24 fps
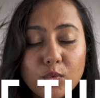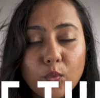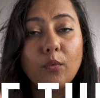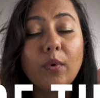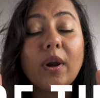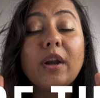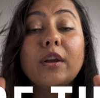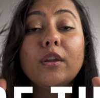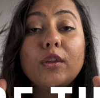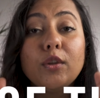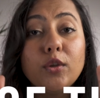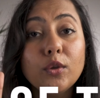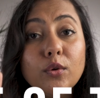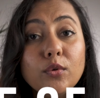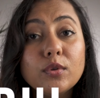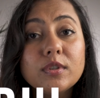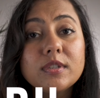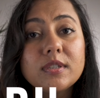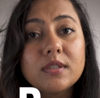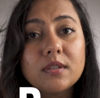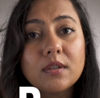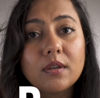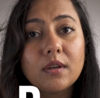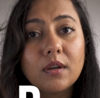where you
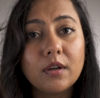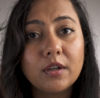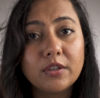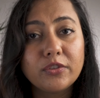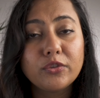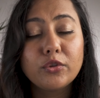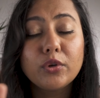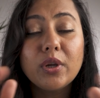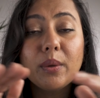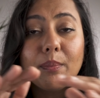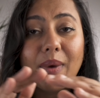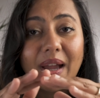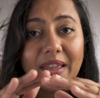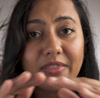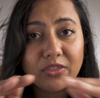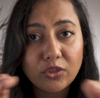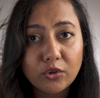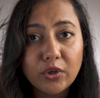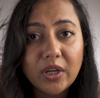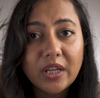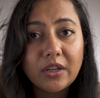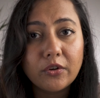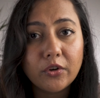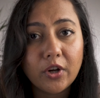use a
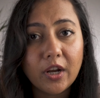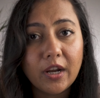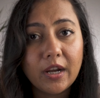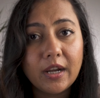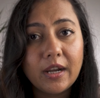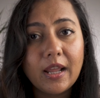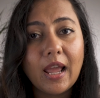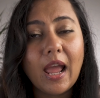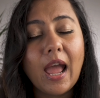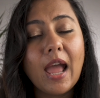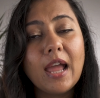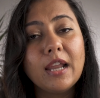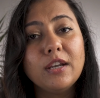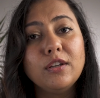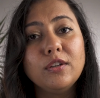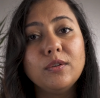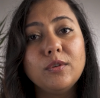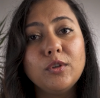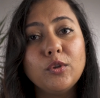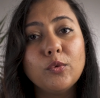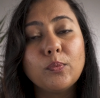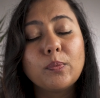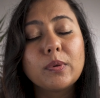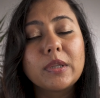3x3 grid
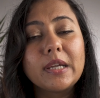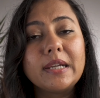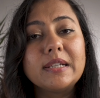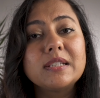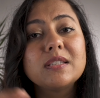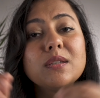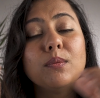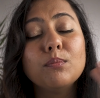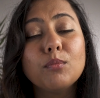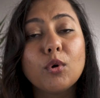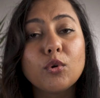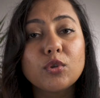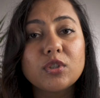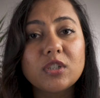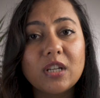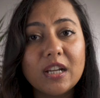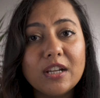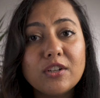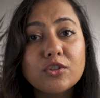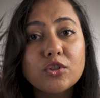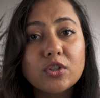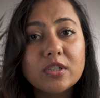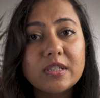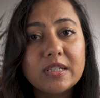and you place the most
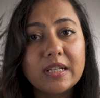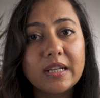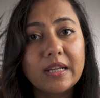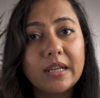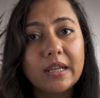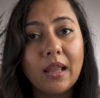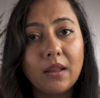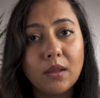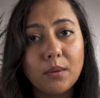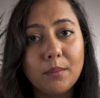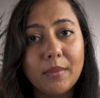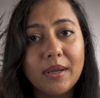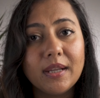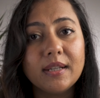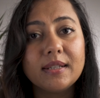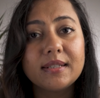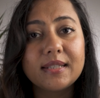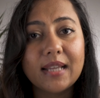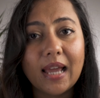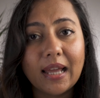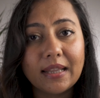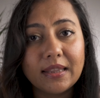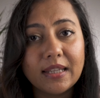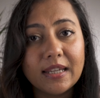interesting
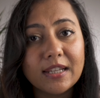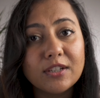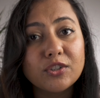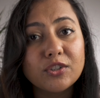elements at the